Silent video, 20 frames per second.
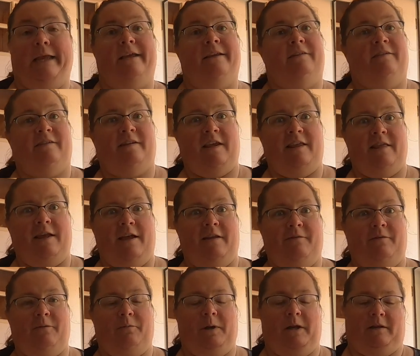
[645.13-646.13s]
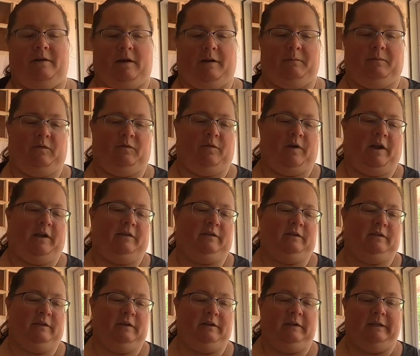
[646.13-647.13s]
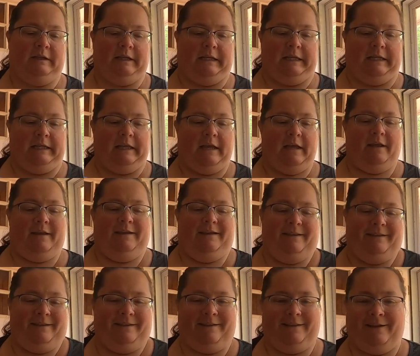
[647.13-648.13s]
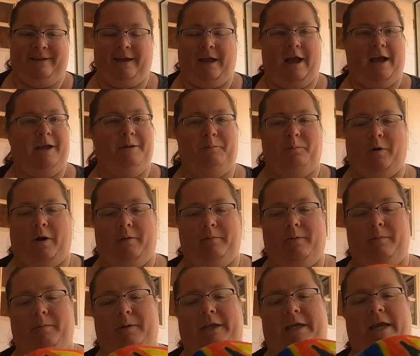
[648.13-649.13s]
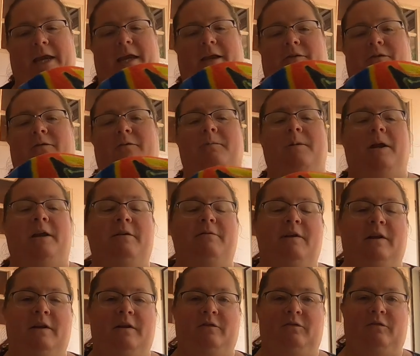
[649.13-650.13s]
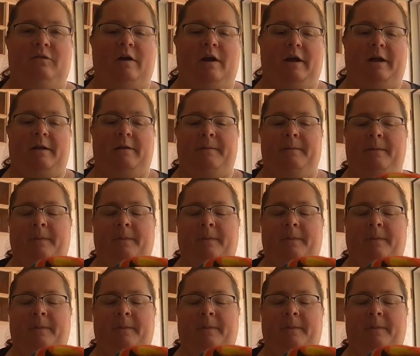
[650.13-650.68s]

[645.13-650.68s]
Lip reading: Say that 3 times fast. I probably can't, so I'm not even going to try.